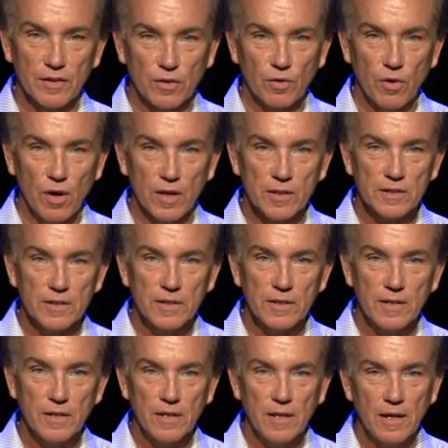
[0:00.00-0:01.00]
the cross.
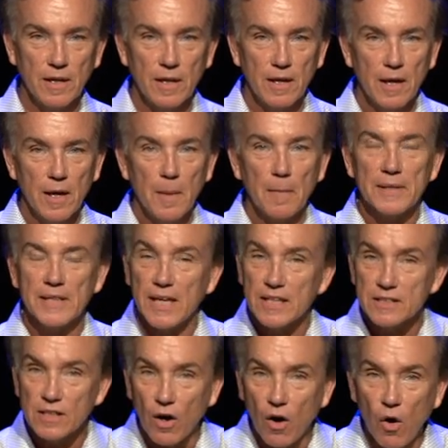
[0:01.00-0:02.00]
But
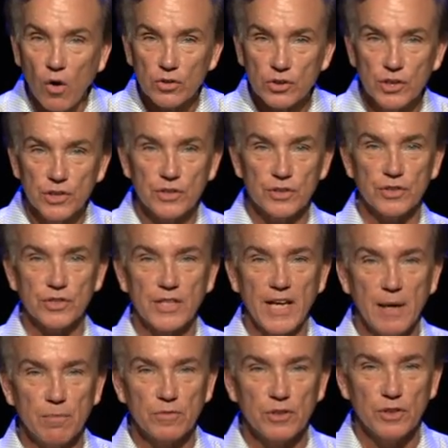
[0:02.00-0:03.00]
that's not all Jesus
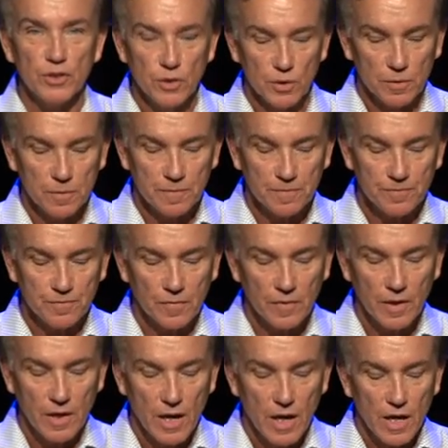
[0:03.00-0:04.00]
came to do.
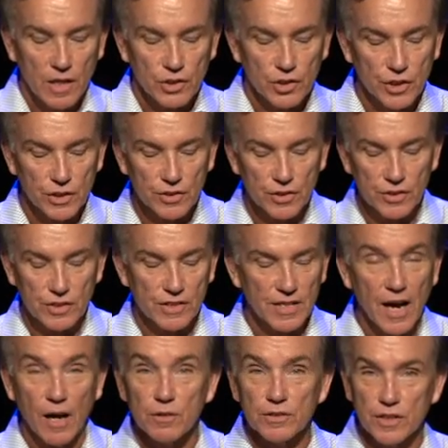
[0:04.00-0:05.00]
Jesus
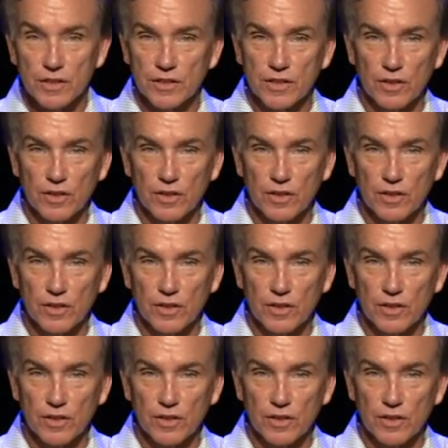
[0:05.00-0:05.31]
tells us